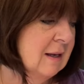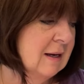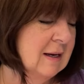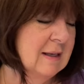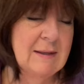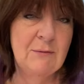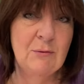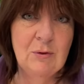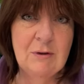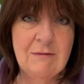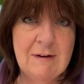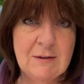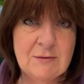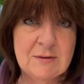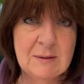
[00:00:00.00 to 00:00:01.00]
and they're all
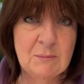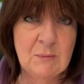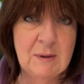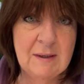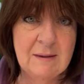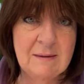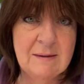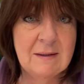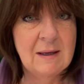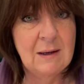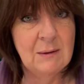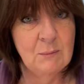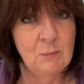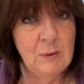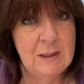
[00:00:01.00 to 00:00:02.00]
around somewhere,
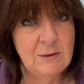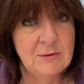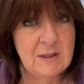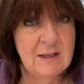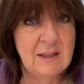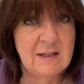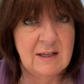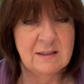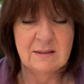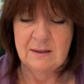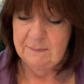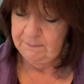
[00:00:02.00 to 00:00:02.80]
and Willow's under the desk,